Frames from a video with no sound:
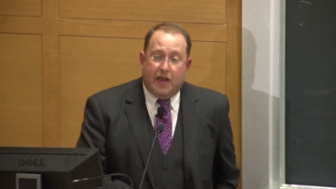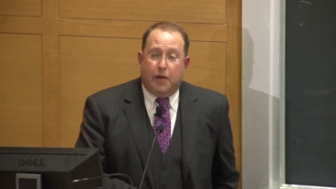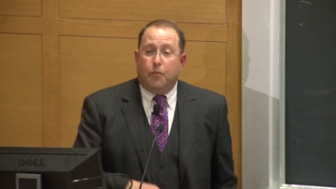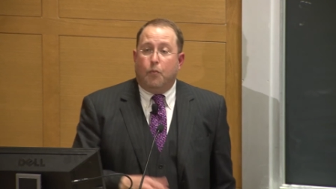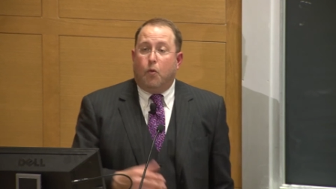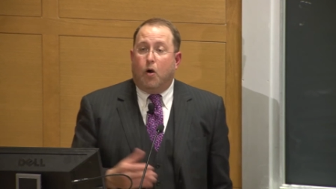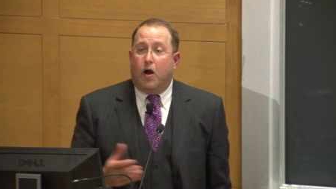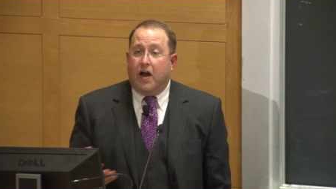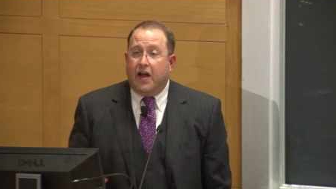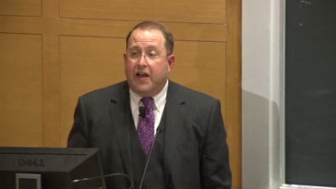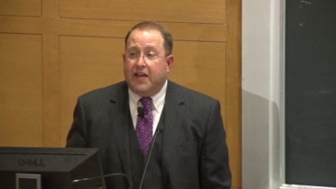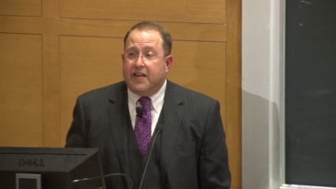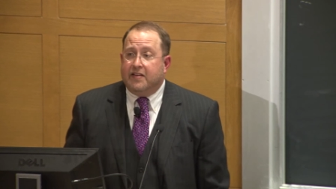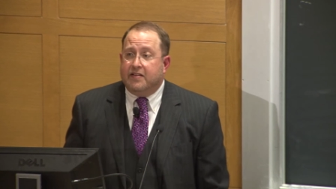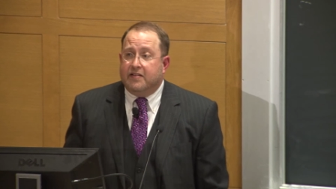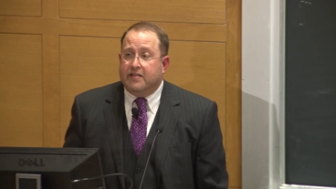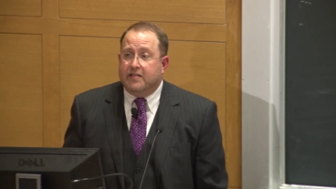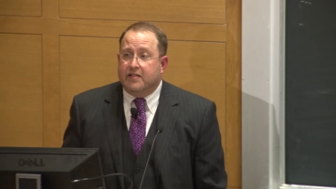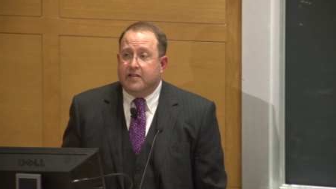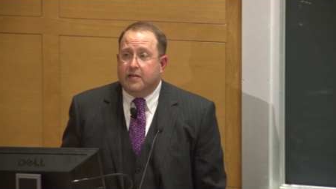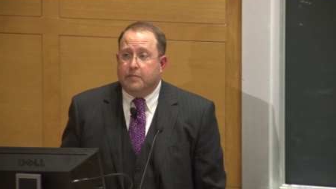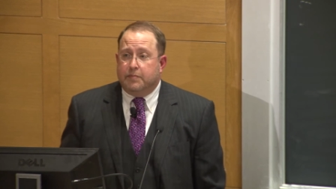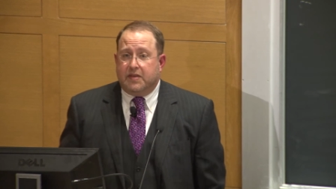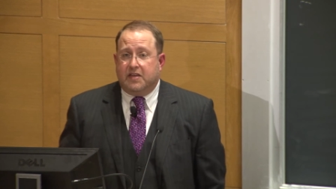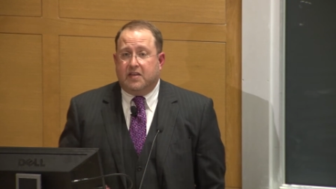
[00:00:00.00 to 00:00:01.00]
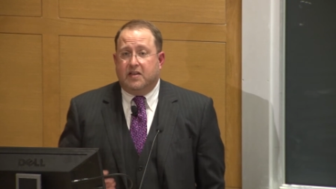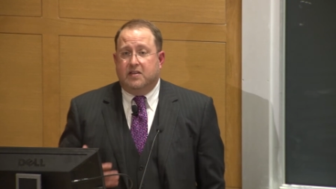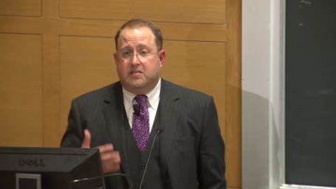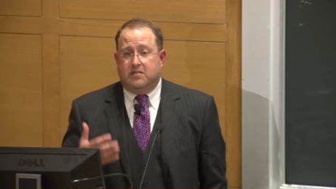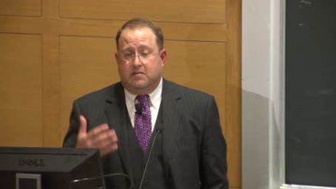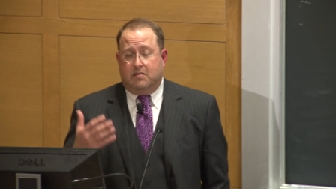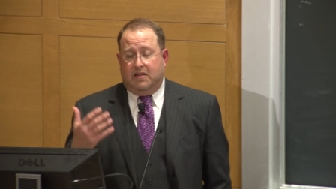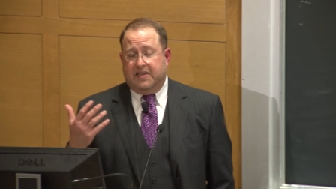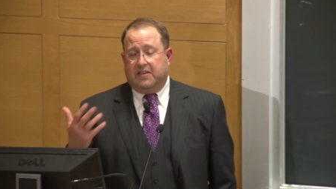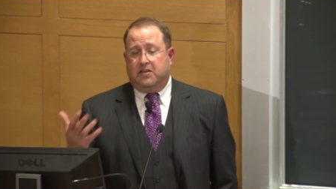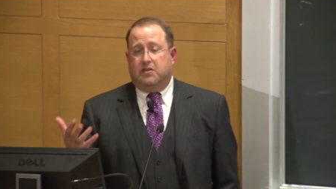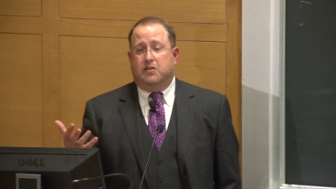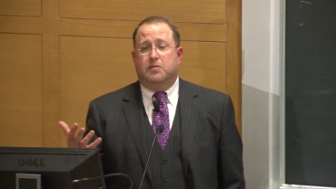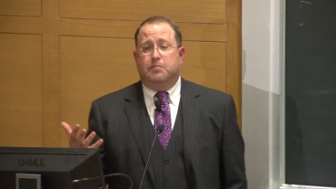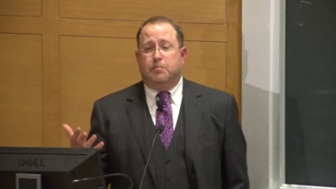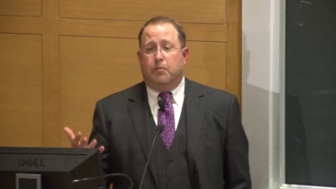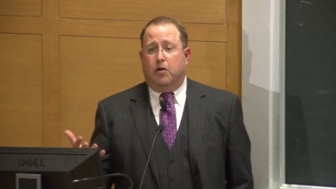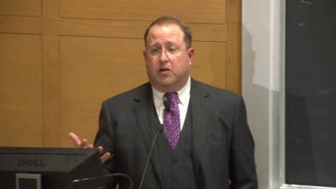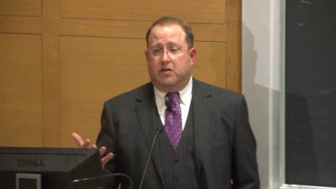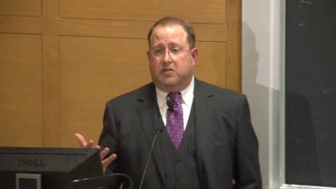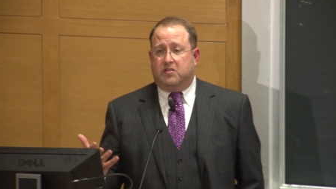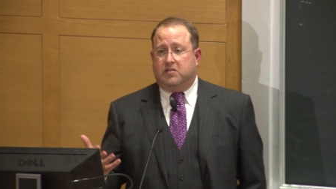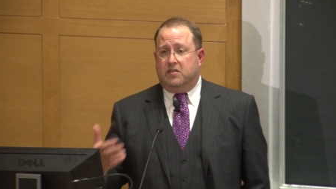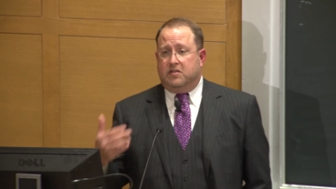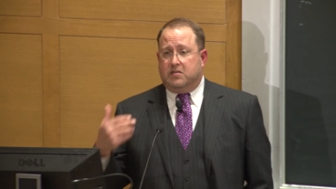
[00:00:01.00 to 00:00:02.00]
And why? Because, like good
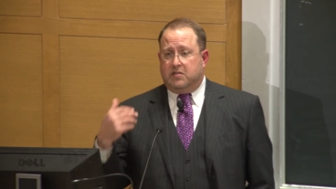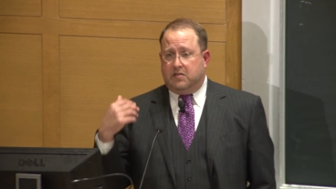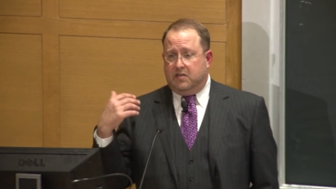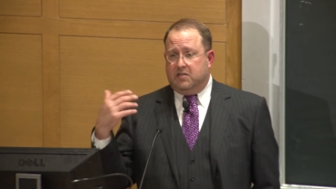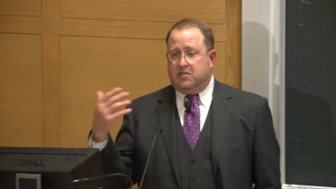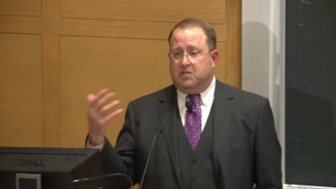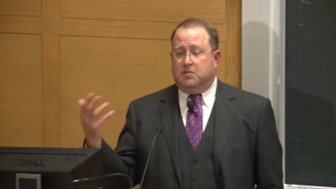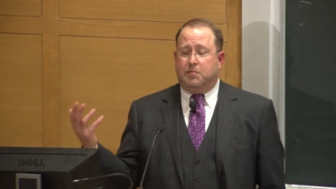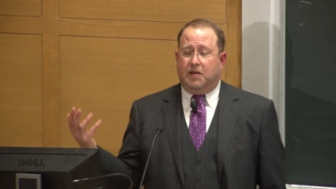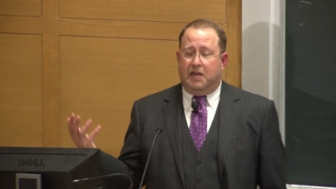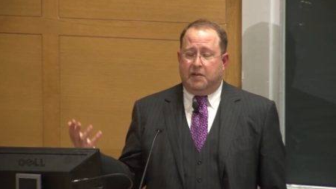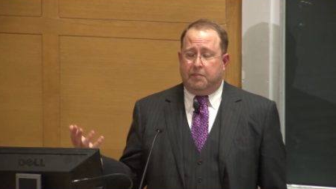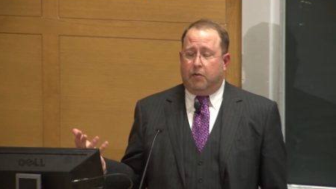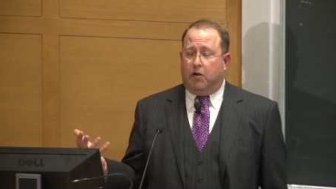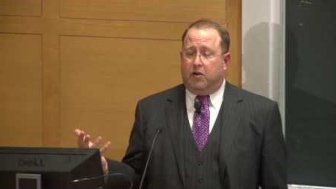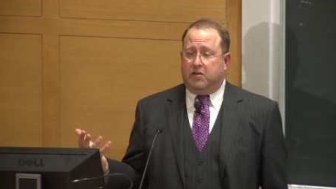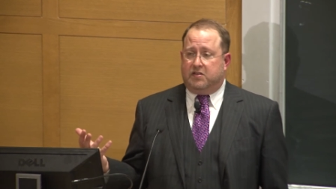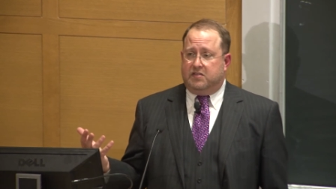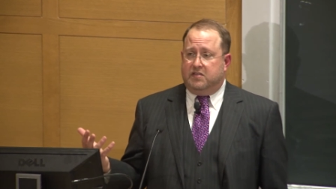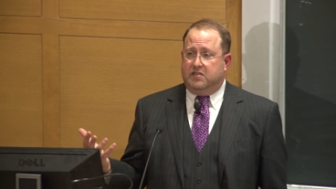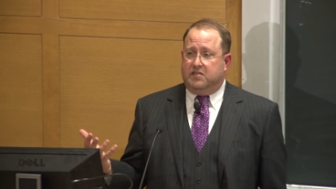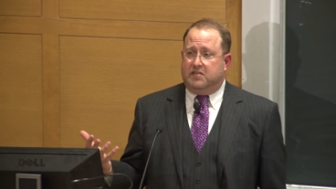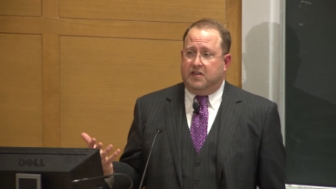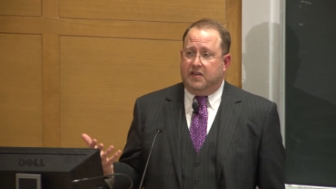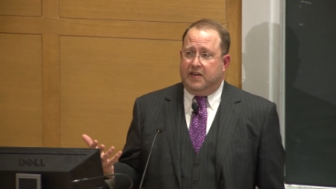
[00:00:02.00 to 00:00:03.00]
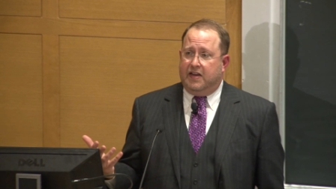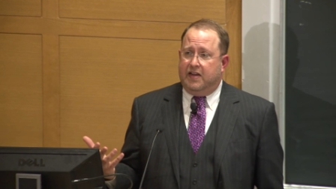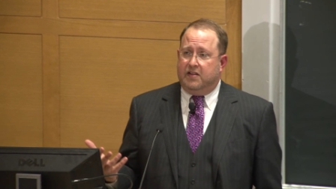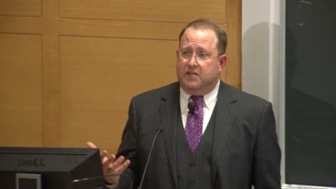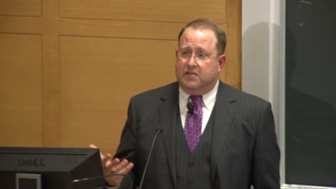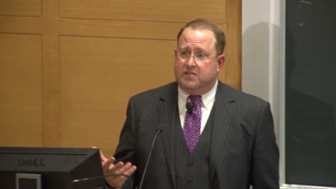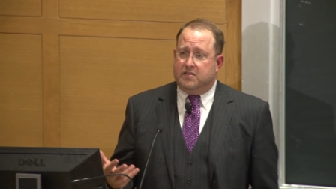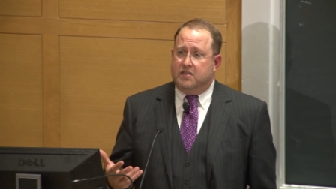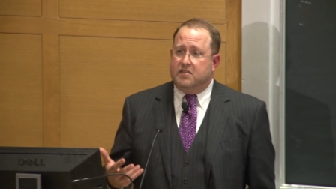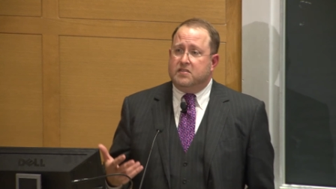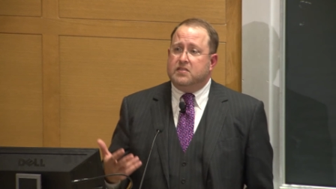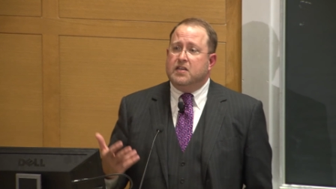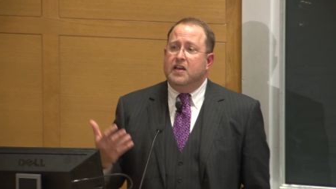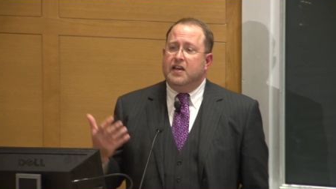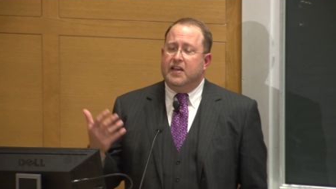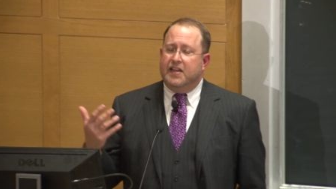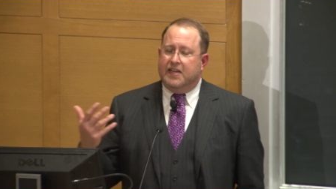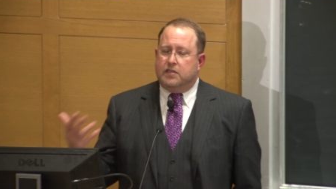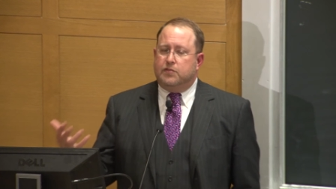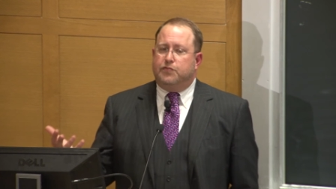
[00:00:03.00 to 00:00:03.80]
Marxist, this is my Marxist analysis,